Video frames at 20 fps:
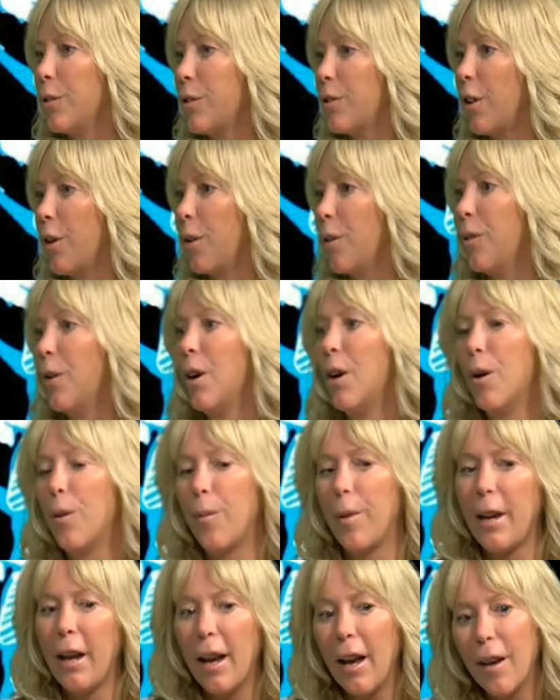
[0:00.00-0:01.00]
So
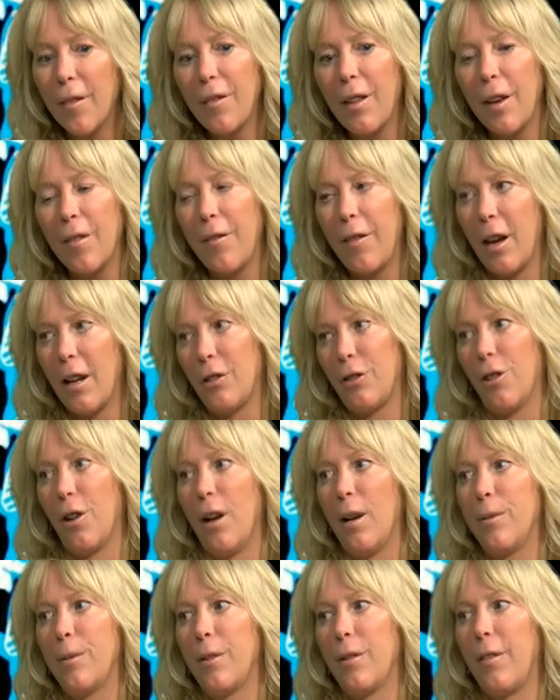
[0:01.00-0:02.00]
we have that factual
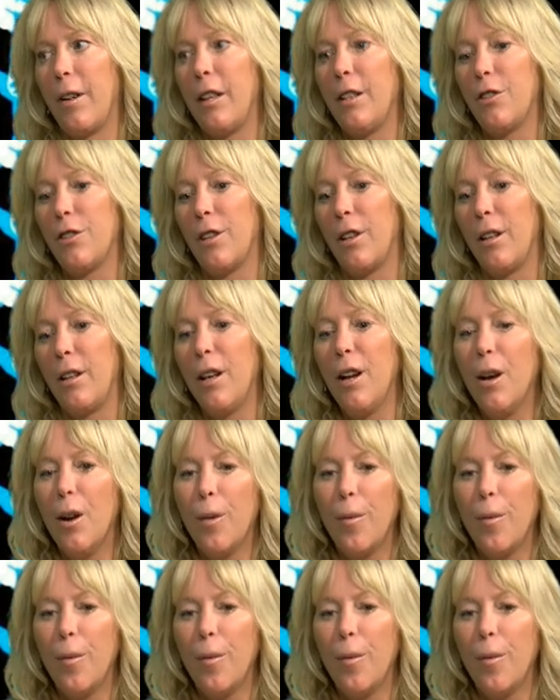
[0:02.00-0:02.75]
observation.